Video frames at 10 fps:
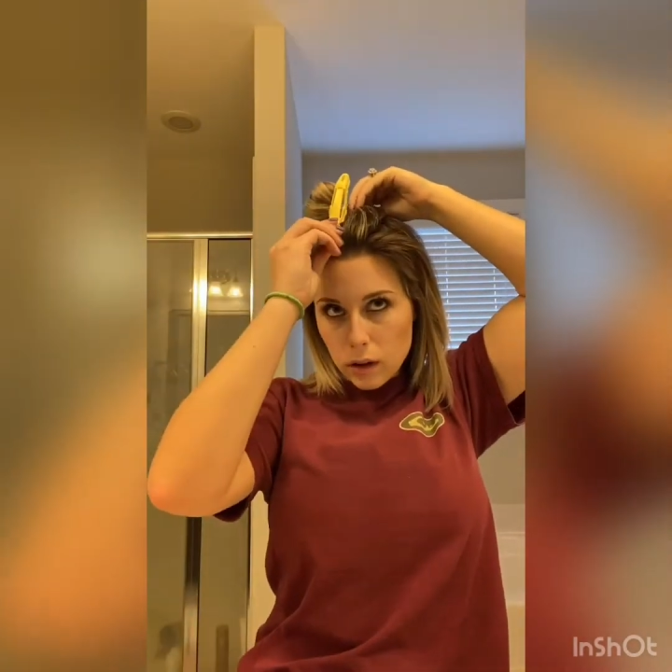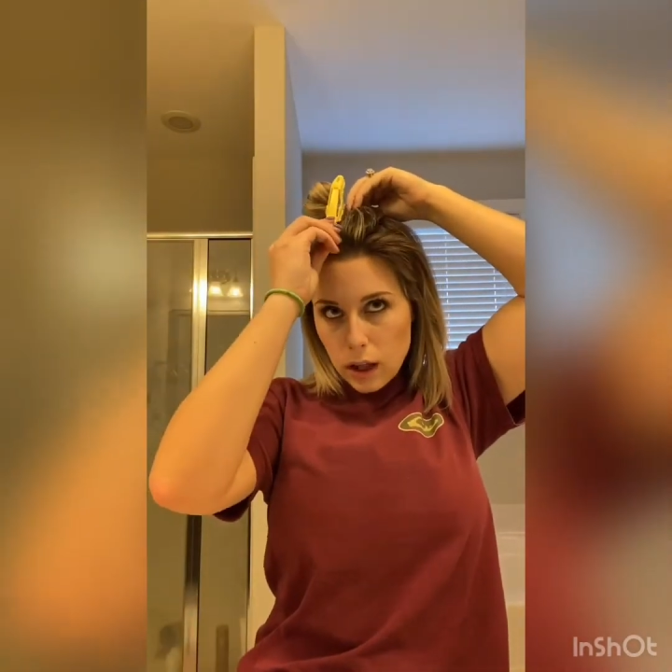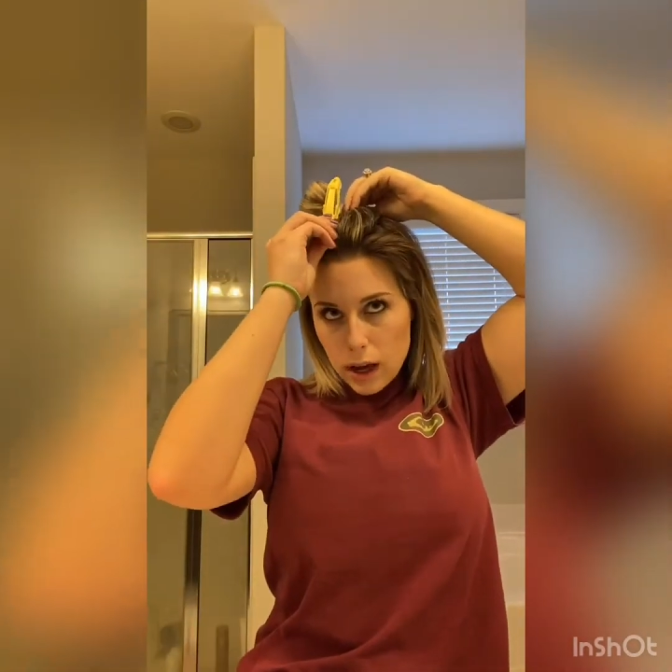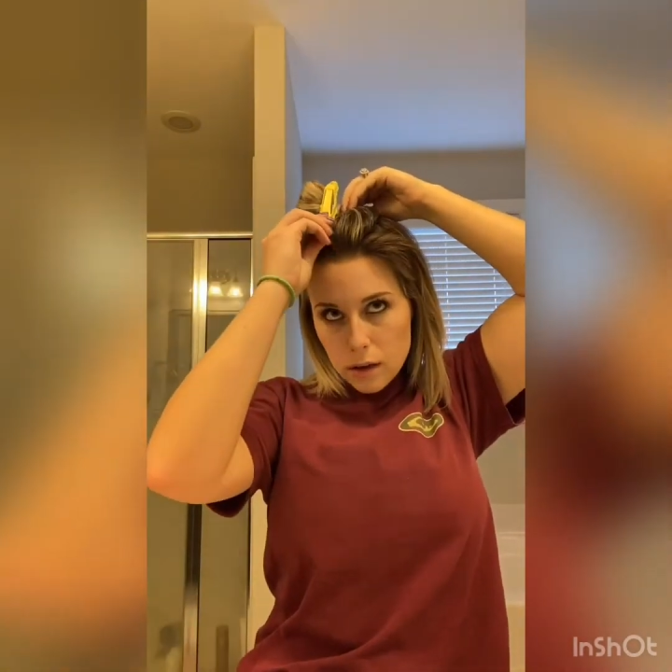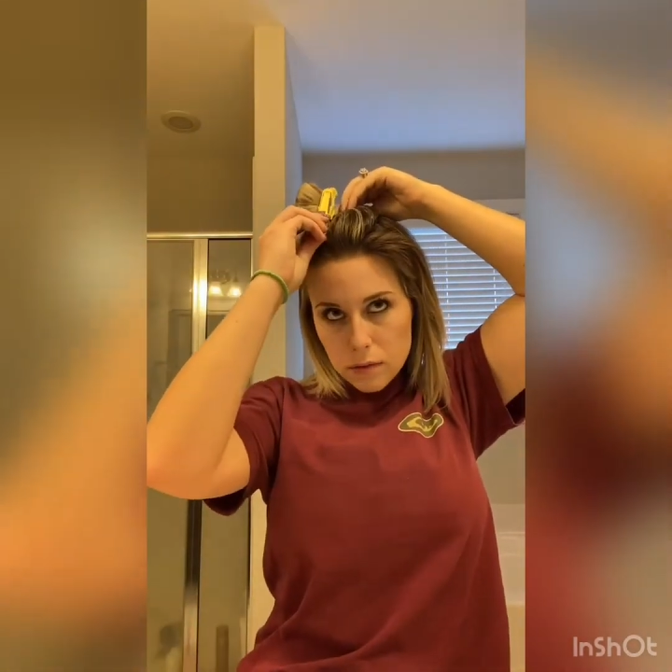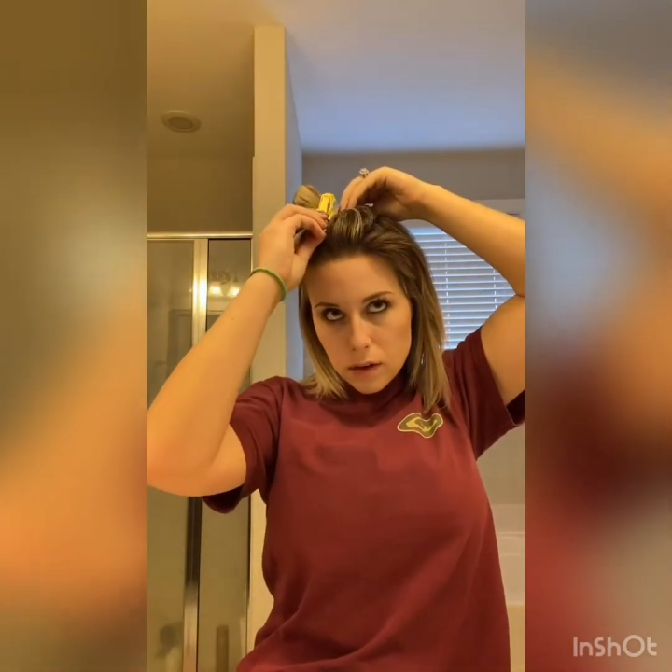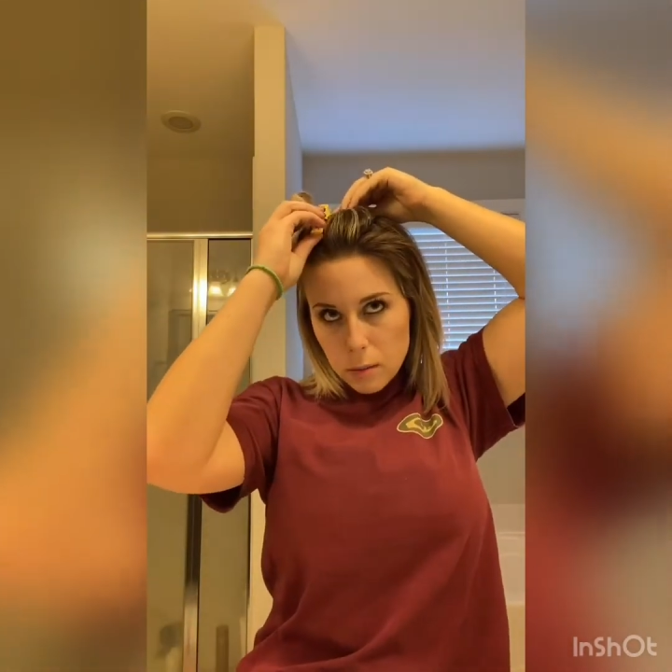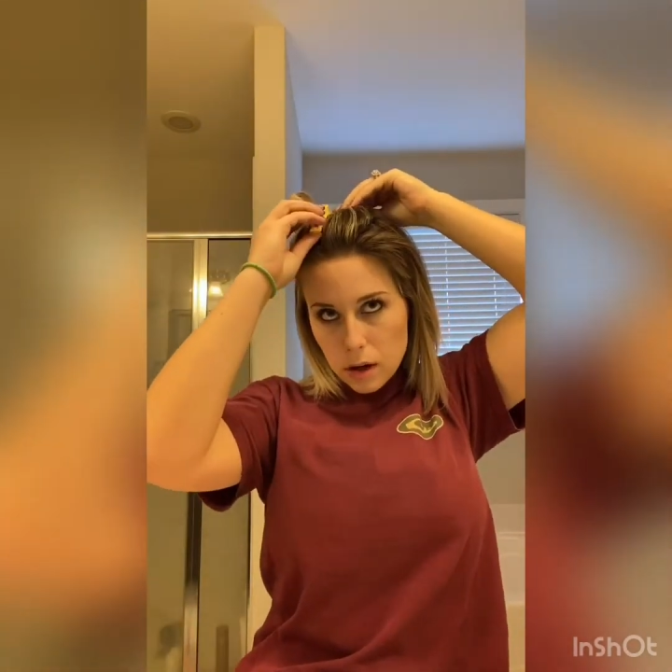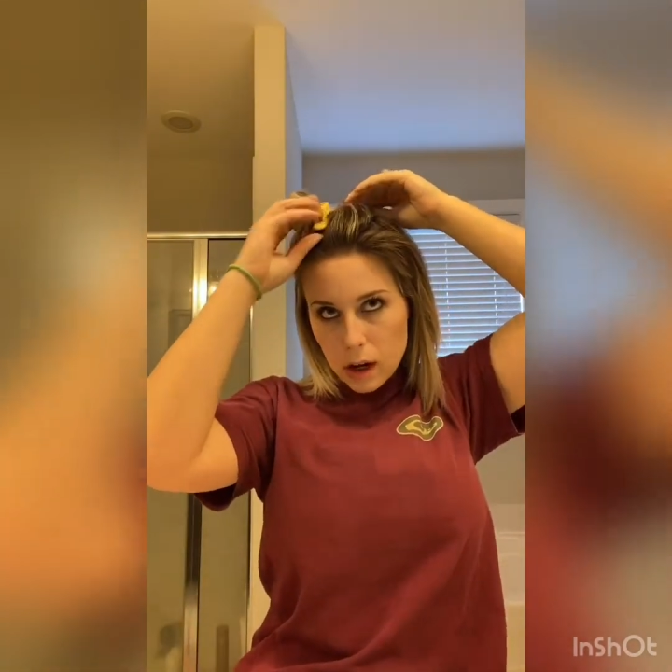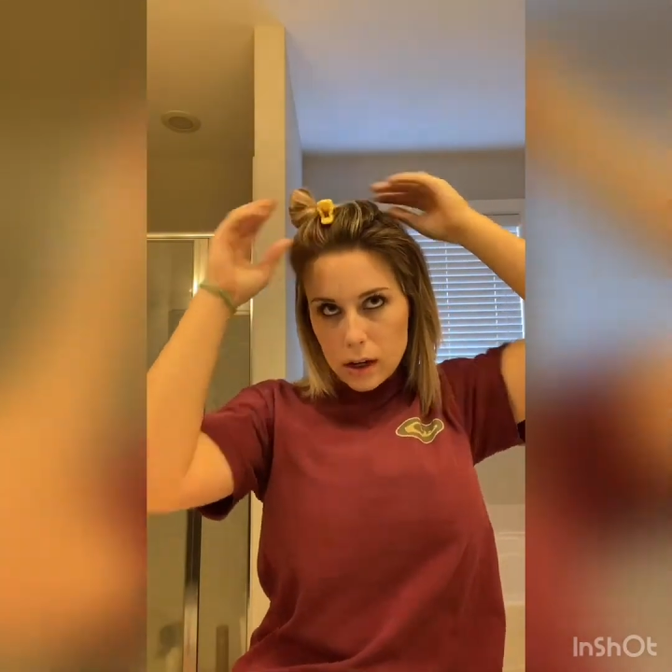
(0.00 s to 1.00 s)
life. Come
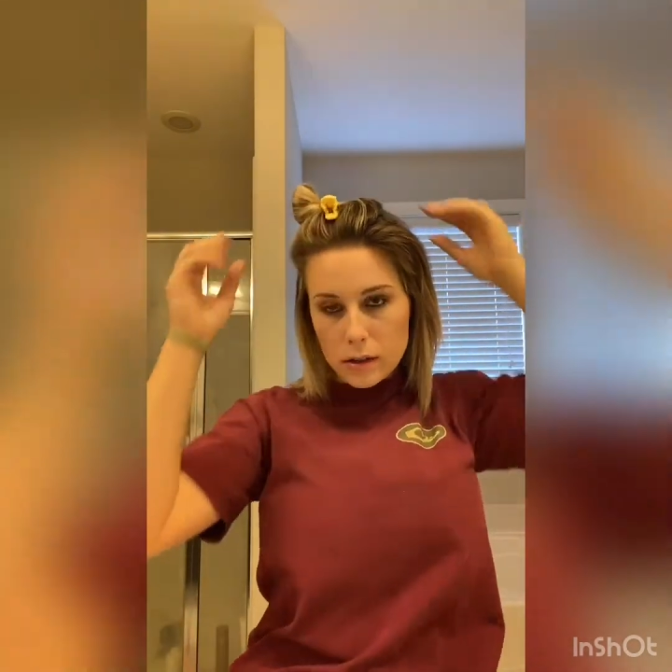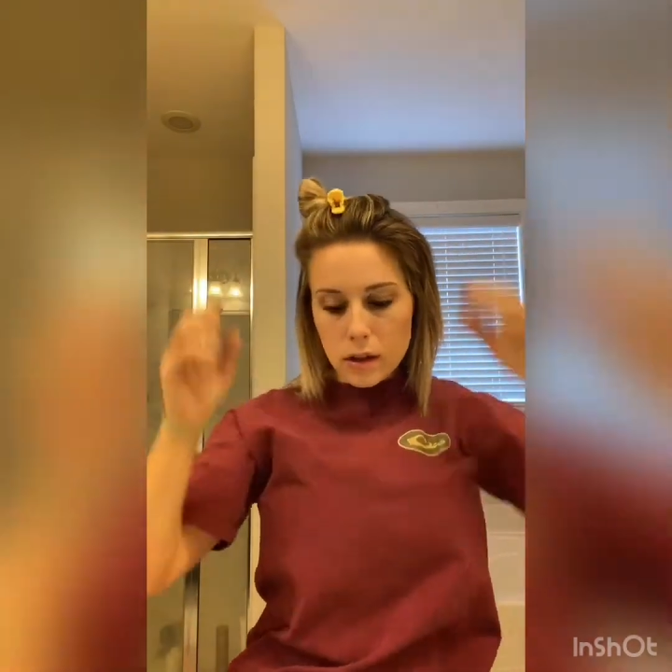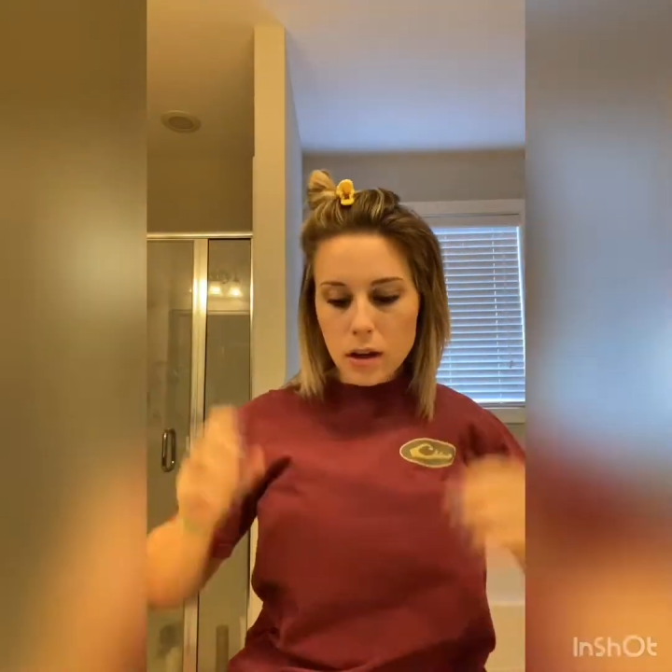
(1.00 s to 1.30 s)
on, guys.